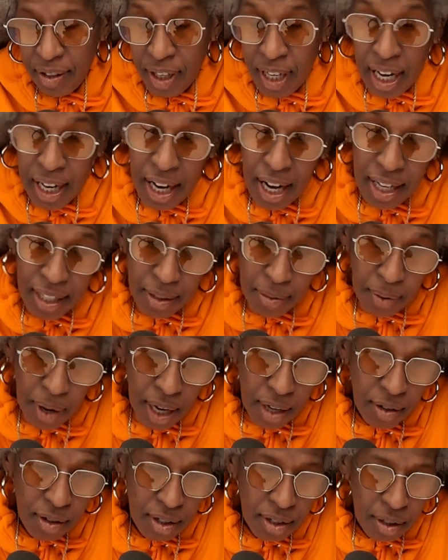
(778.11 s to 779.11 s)
and, and that's why
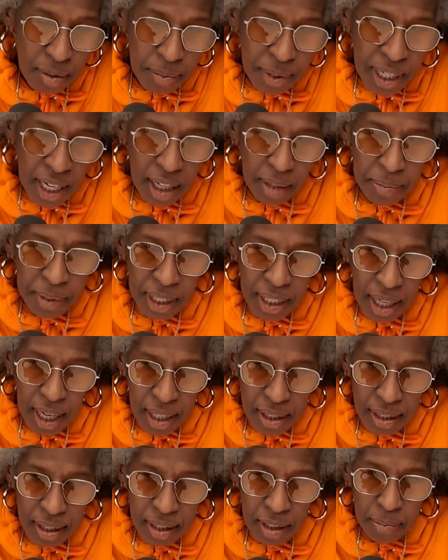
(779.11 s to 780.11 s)
also we got to be
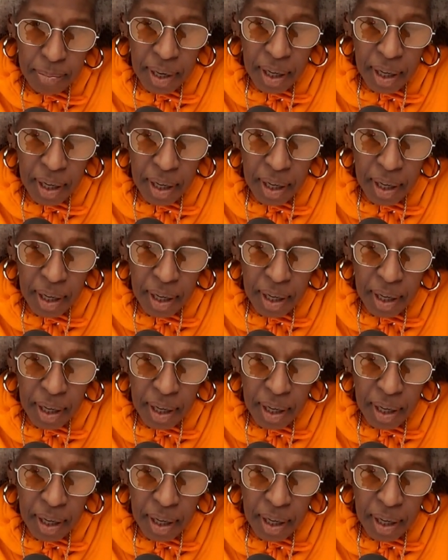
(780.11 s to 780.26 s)
conscious about